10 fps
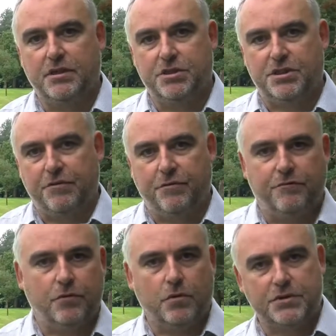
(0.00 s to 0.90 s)
to
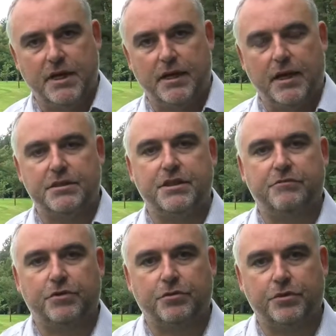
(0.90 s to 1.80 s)
different floors and, and
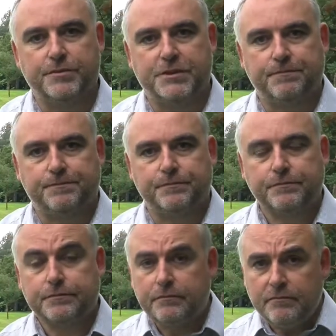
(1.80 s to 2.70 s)
different groups.
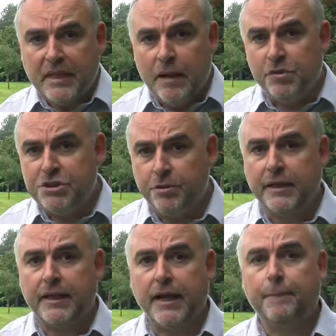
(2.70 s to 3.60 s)
And we're
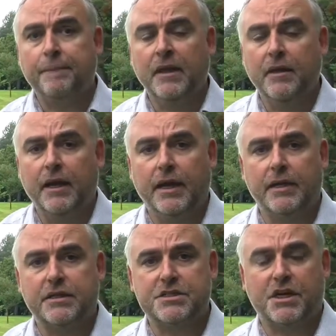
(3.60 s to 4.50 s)
doing that
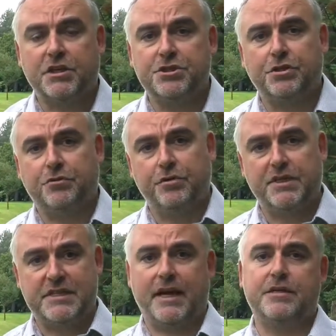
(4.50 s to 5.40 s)
in discussion through
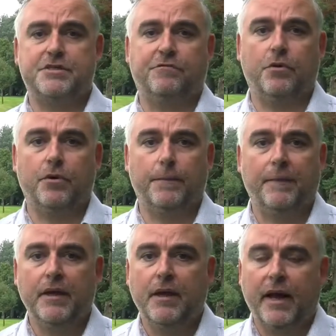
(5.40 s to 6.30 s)
the tenants forum.
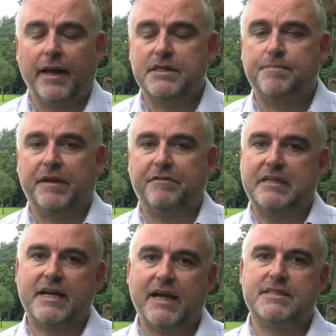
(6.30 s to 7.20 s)
And it's been
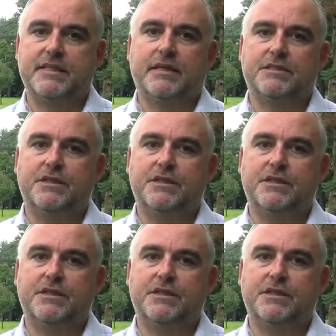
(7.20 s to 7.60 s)
fantastic